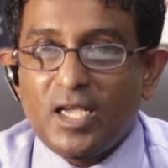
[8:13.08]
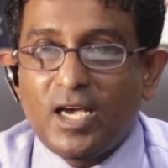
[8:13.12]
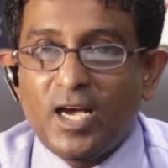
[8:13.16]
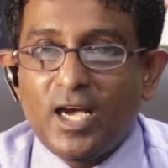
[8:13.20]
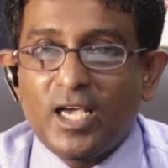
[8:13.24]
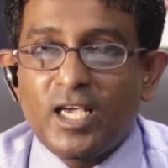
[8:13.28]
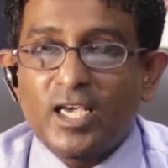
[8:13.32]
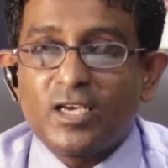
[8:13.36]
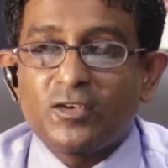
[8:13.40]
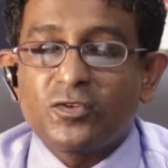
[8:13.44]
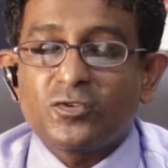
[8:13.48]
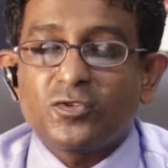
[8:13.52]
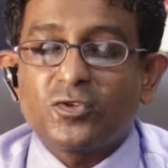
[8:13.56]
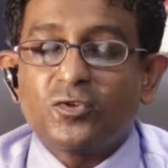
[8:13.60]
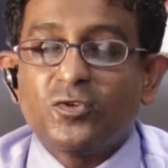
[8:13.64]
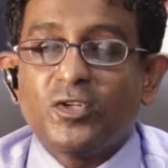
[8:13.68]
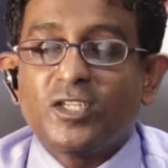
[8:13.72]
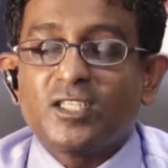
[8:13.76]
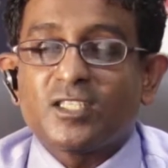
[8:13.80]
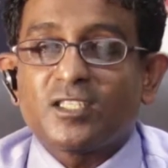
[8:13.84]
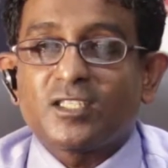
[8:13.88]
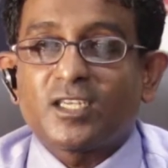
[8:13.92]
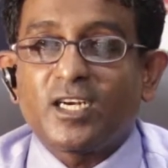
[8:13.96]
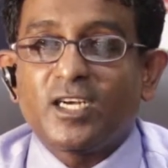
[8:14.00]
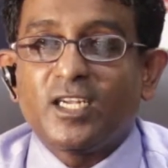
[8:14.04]
I have
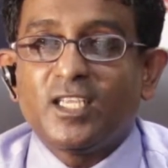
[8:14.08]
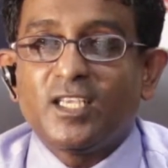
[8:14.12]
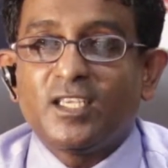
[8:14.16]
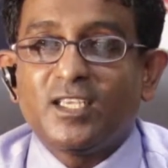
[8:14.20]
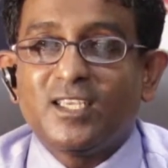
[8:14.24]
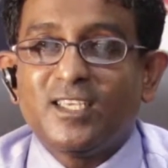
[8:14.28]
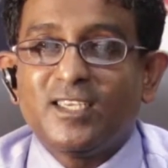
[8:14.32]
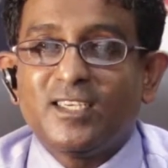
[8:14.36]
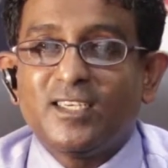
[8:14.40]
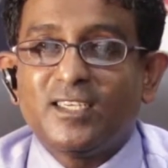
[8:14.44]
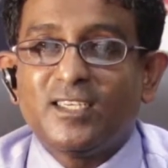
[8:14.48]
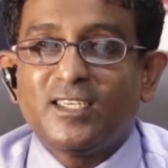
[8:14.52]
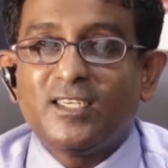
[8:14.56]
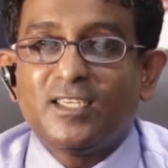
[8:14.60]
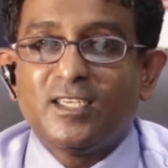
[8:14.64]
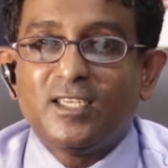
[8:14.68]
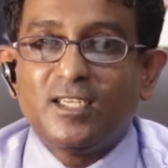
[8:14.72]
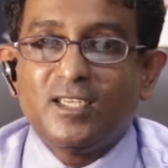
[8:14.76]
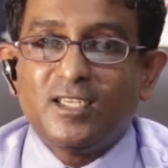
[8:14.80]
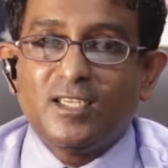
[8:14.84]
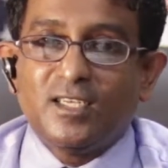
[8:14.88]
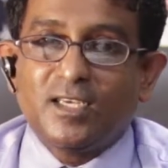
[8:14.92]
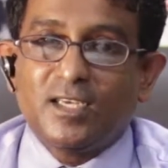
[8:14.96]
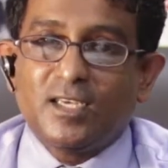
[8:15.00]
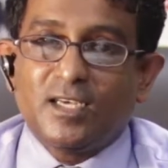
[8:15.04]
students studying here.
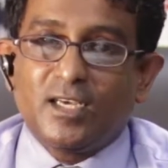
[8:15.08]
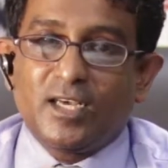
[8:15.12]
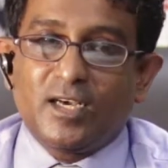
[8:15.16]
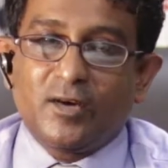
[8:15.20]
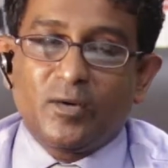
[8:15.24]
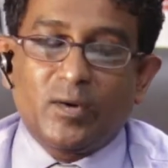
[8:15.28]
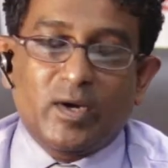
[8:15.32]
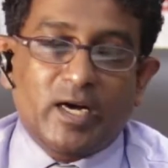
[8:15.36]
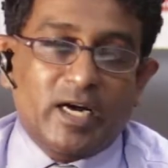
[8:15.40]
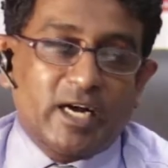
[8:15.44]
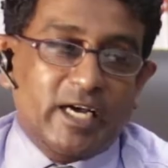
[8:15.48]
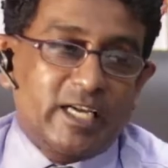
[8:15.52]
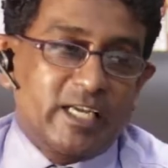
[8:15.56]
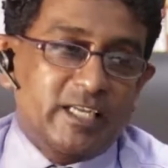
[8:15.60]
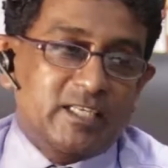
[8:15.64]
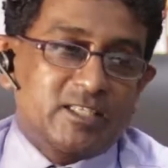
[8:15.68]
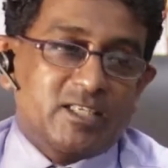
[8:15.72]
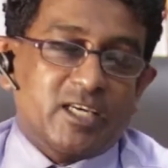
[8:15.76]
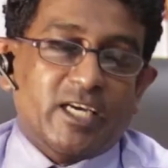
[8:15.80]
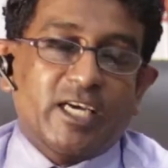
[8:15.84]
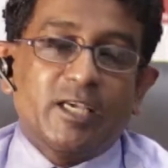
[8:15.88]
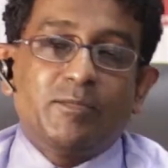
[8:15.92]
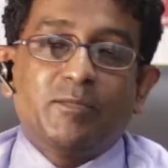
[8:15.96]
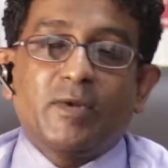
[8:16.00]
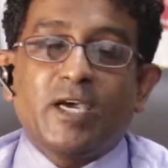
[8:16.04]
I
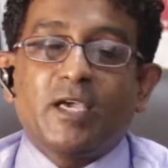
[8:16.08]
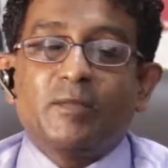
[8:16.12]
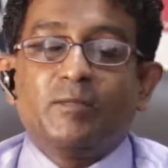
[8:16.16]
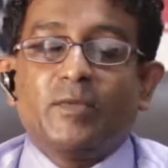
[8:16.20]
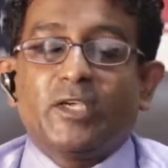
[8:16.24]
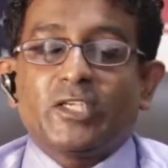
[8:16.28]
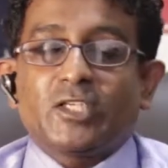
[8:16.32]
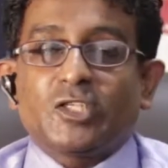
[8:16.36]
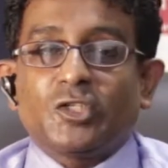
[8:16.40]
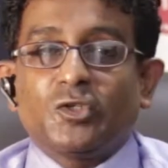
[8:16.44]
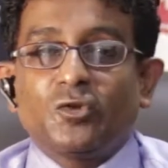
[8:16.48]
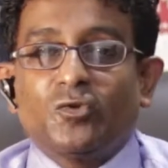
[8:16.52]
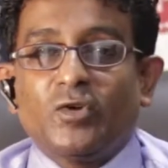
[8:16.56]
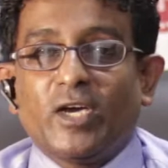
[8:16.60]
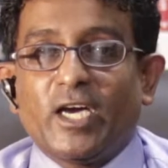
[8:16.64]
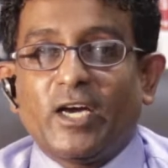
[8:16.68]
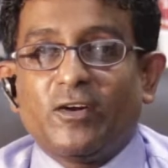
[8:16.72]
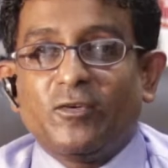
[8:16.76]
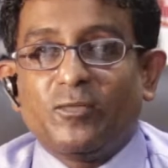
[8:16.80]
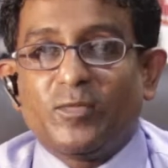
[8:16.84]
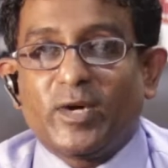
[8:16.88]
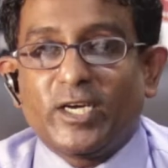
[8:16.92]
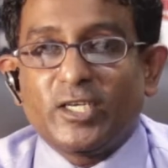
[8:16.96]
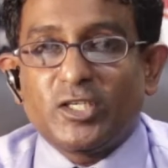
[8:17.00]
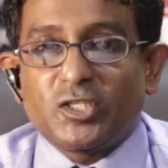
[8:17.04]
try my best to
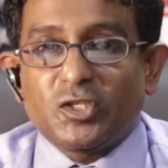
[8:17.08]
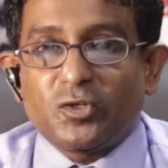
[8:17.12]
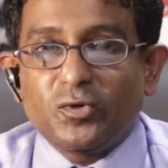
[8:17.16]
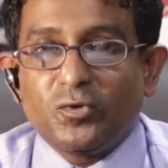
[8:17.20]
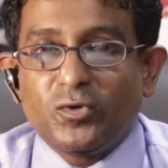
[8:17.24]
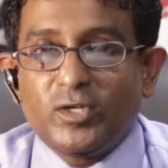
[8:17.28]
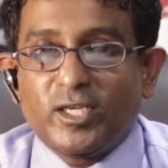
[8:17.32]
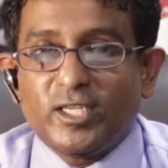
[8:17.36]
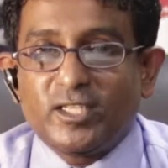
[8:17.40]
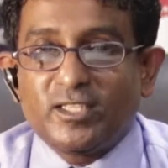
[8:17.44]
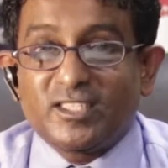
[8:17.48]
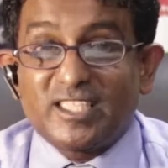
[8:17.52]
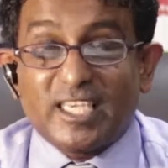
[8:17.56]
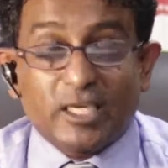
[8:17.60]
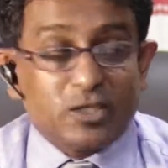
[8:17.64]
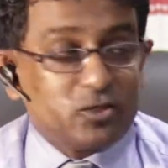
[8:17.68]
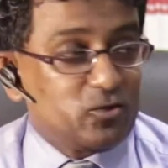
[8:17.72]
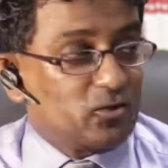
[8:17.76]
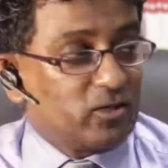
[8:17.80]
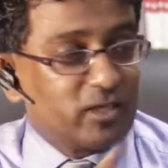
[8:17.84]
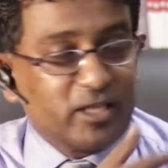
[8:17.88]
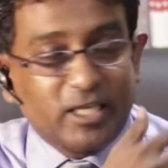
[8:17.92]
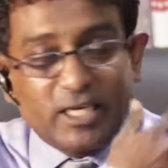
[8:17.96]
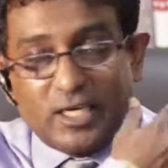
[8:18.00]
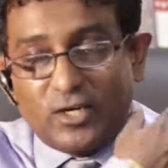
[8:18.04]
have my students,
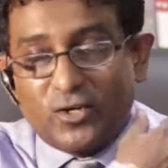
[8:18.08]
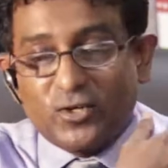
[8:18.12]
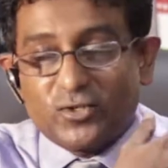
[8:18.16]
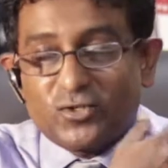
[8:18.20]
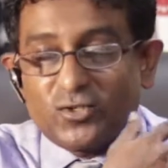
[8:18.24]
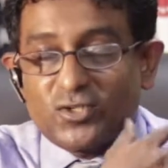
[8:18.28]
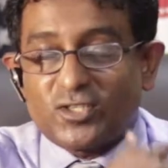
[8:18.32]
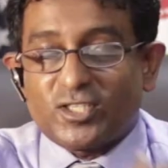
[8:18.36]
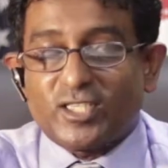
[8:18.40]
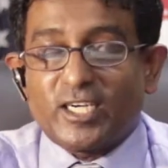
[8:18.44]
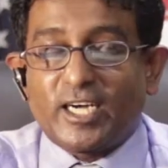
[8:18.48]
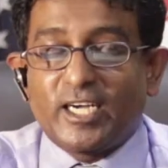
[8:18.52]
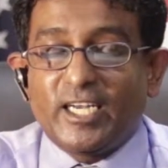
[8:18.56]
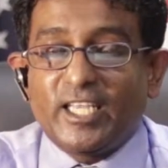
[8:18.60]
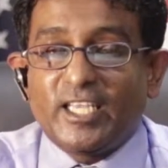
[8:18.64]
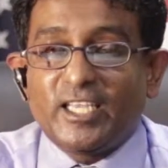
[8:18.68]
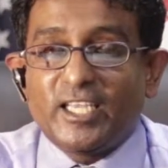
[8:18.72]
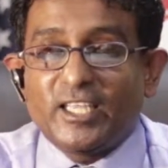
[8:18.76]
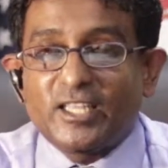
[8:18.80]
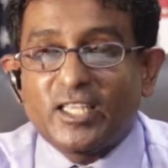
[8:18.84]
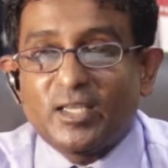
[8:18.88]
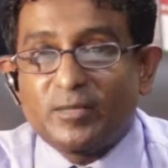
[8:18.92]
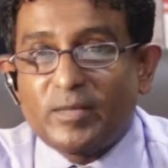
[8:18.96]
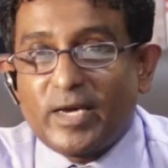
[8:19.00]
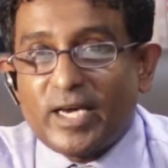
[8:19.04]
actually they are also studying
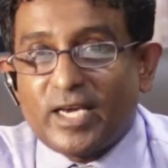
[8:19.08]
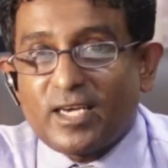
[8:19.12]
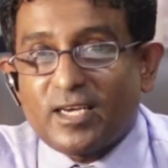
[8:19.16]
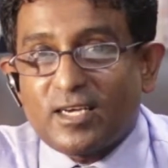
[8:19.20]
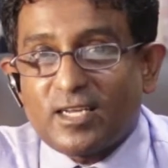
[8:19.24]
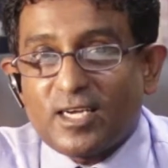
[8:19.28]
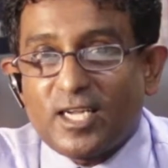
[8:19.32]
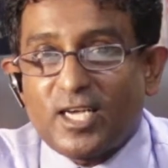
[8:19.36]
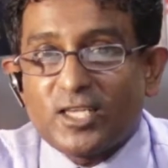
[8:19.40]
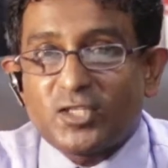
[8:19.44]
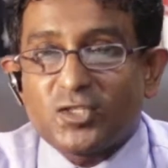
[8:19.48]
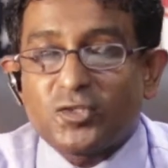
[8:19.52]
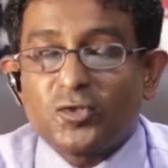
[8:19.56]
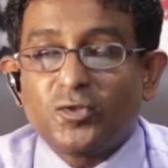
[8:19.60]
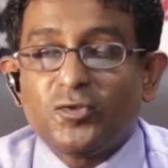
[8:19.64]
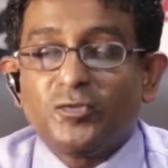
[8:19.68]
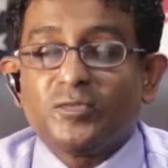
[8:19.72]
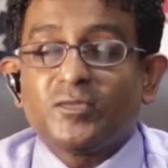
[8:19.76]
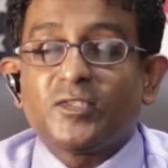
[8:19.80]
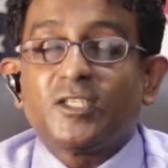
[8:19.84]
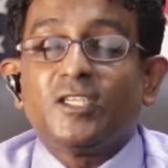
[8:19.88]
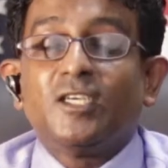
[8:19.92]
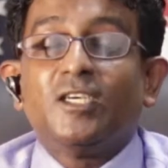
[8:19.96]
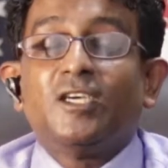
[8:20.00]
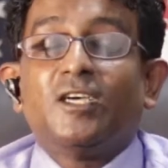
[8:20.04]
at the back
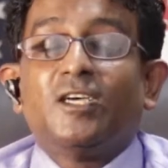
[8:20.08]
classrooms.